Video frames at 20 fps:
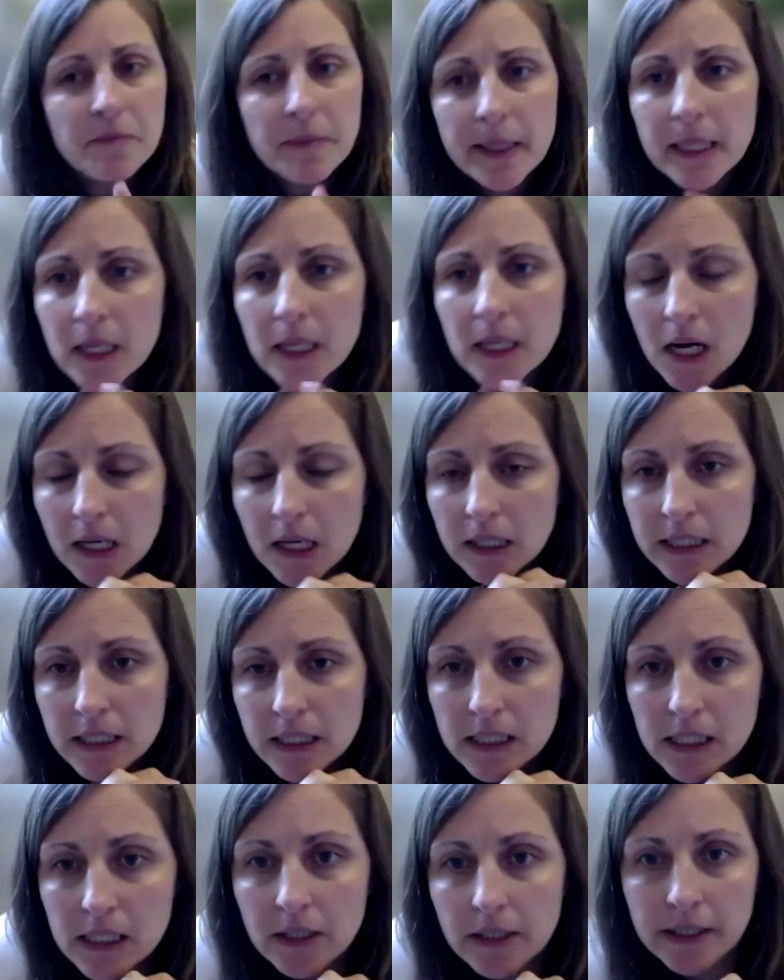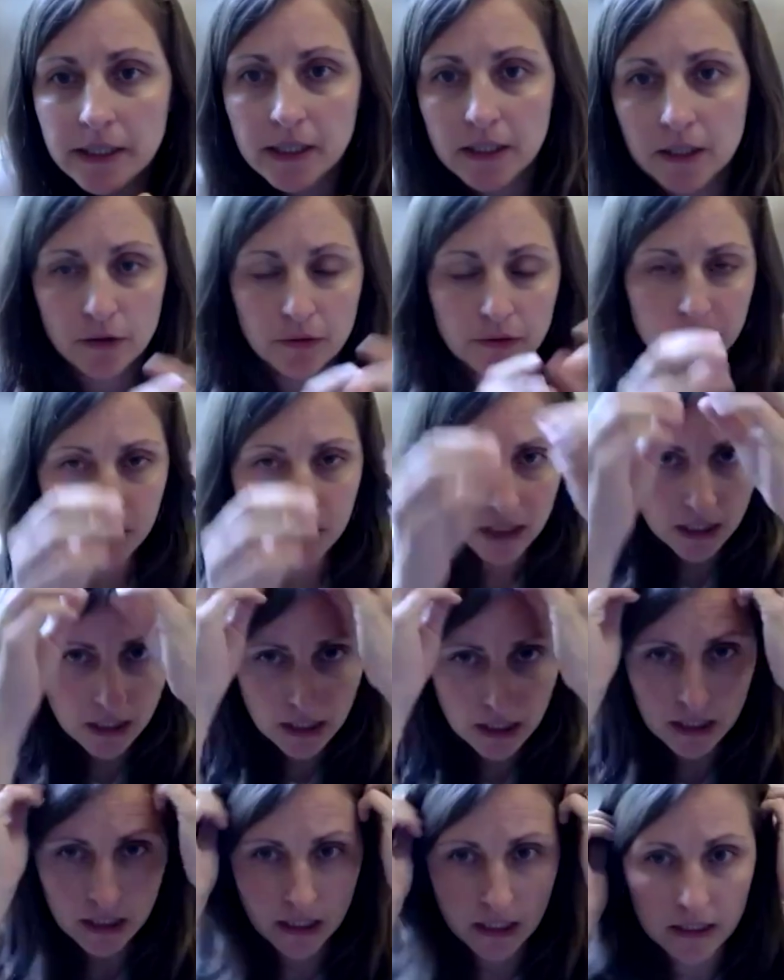some of my colleagues here at UNC
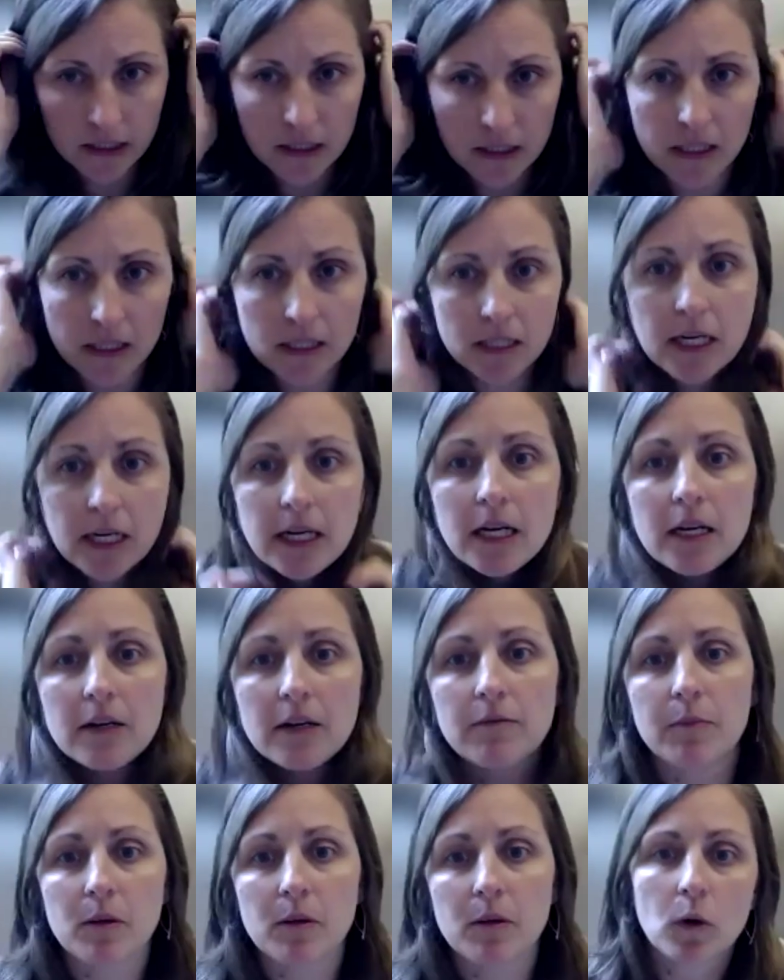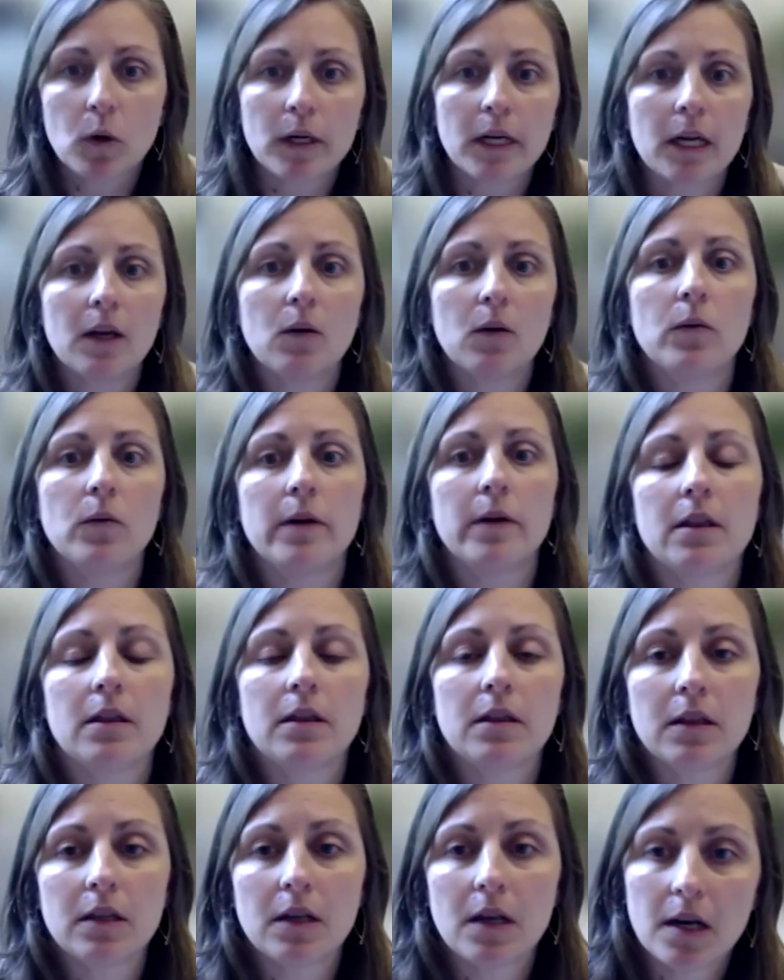and NC State have been working
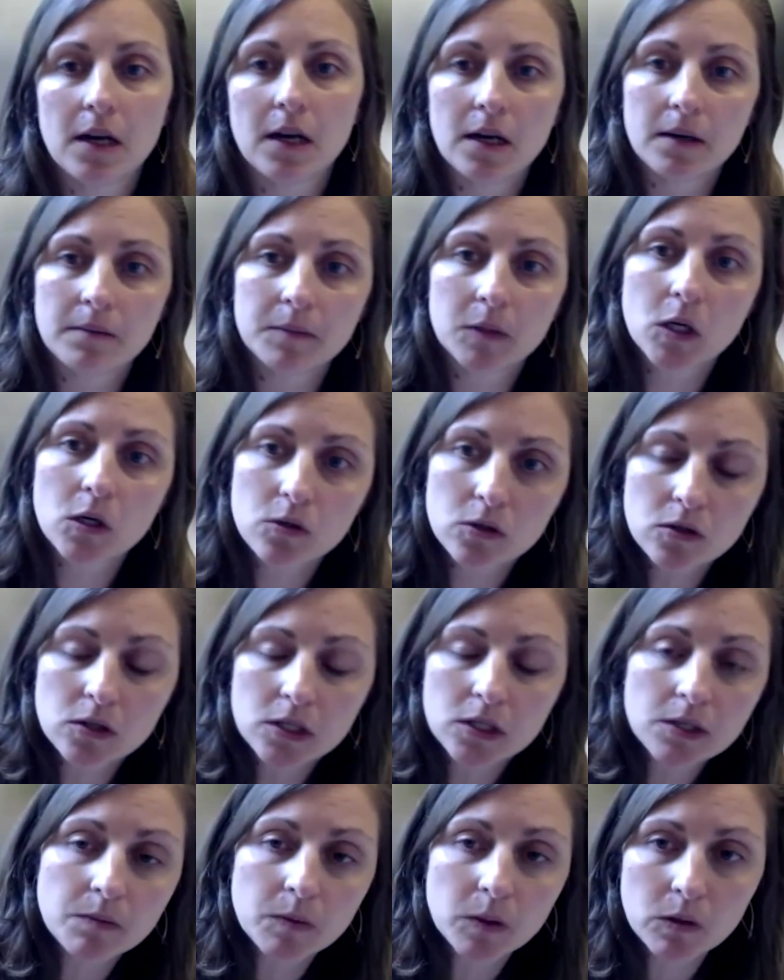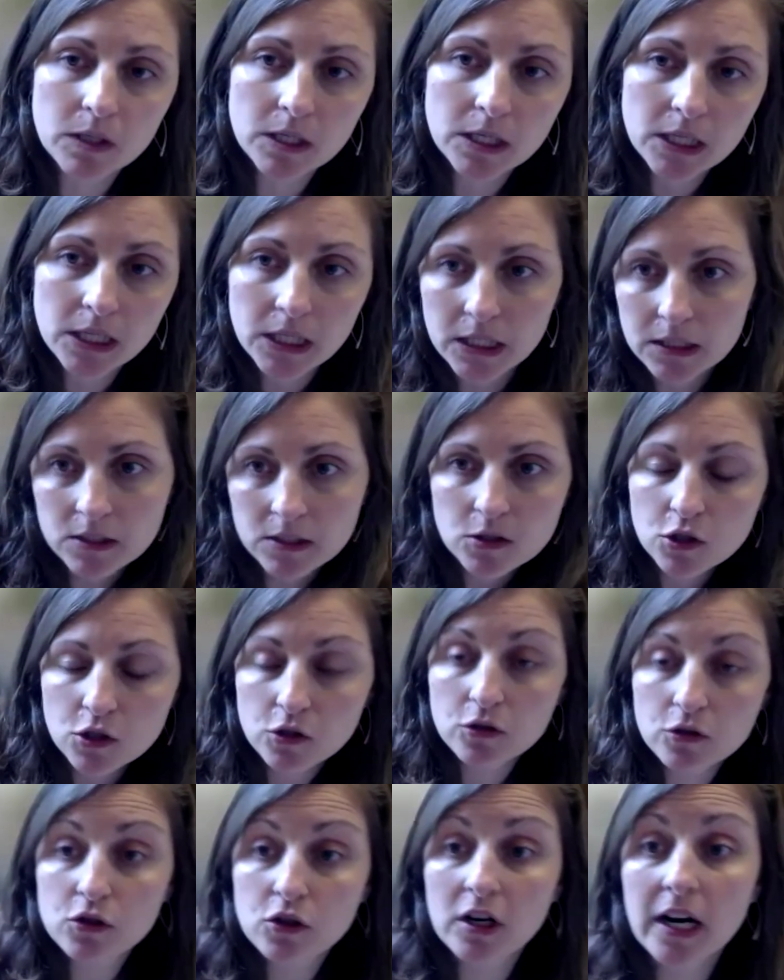with coastal communities
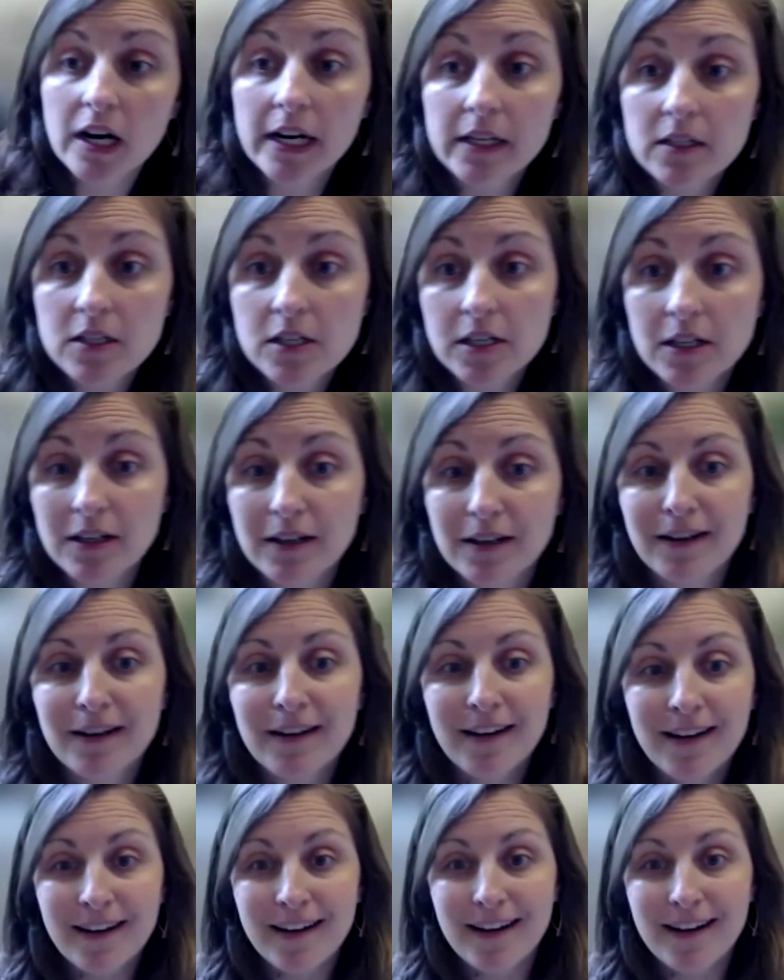to try to